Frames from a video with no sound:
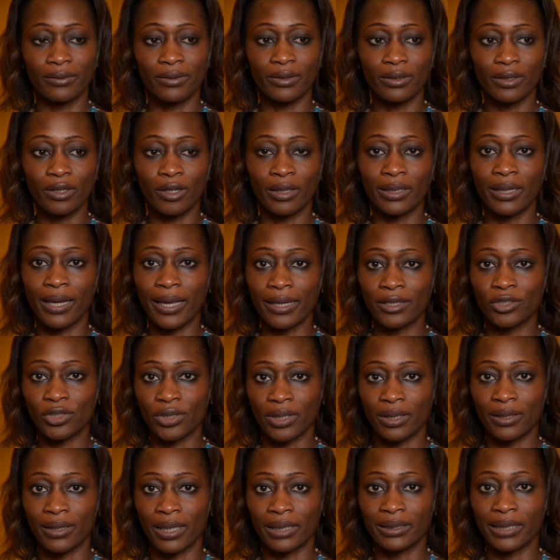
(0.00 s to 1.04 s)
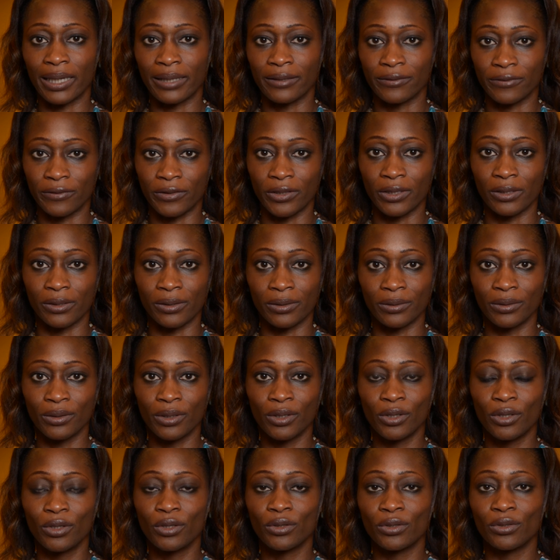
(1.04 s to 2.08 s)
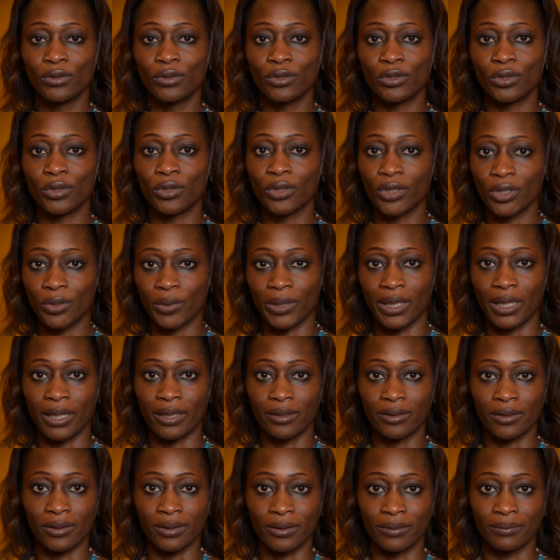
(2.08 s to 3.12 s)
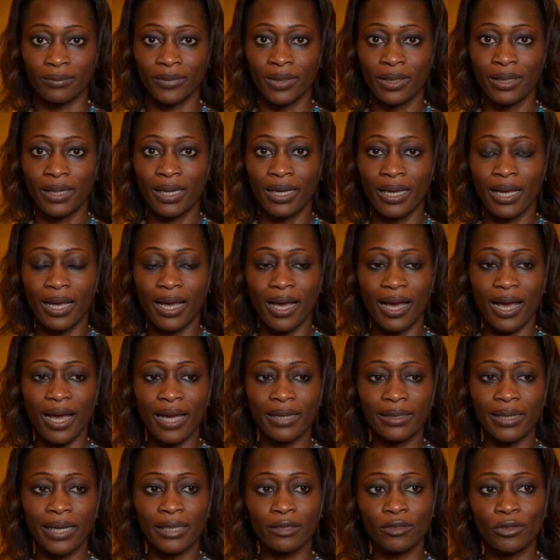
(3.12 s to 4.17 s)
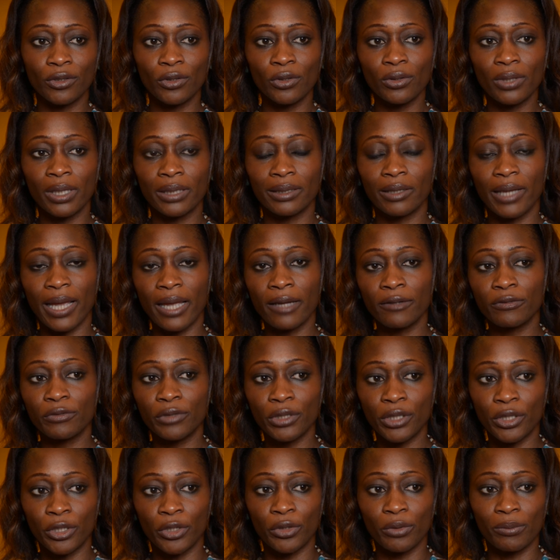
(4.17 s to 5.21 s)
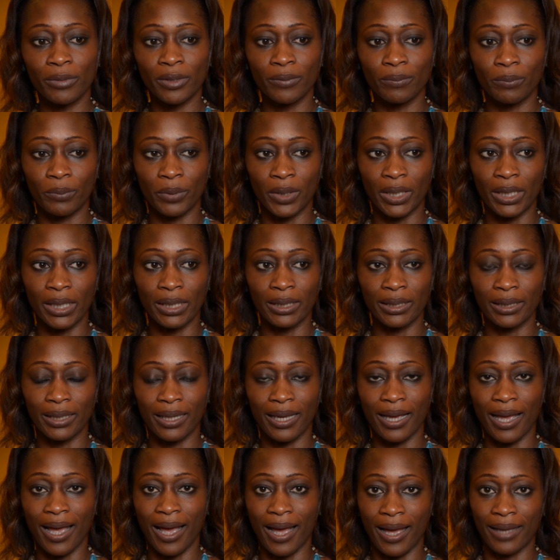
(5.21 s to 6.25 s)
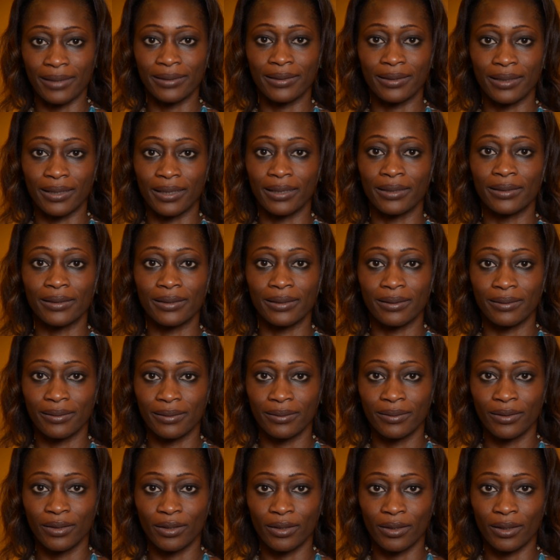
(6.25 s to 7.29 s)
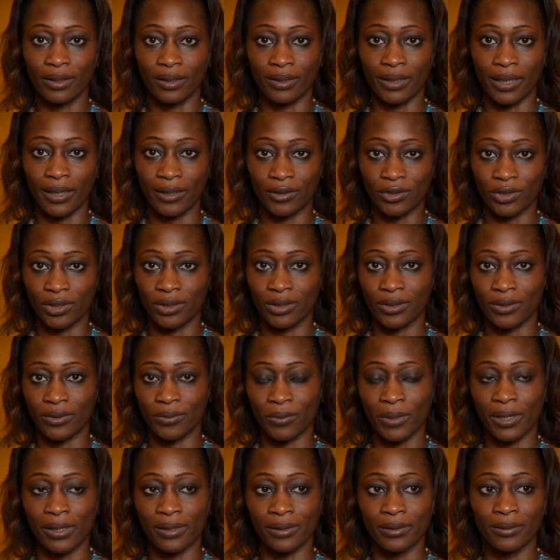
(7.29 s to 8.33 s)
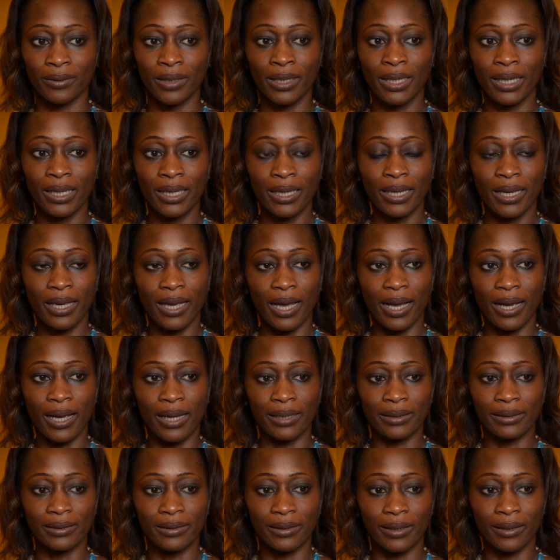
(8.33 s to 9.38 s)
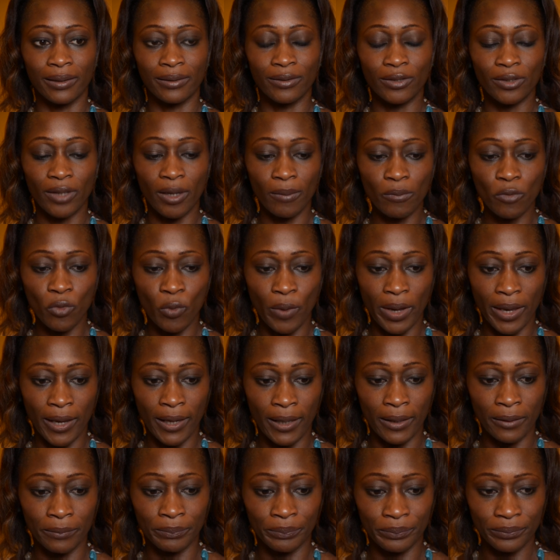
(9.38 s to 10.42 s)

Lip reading: connection that I feel to the Creator. And I know that every human being has this connection as well. And in some way,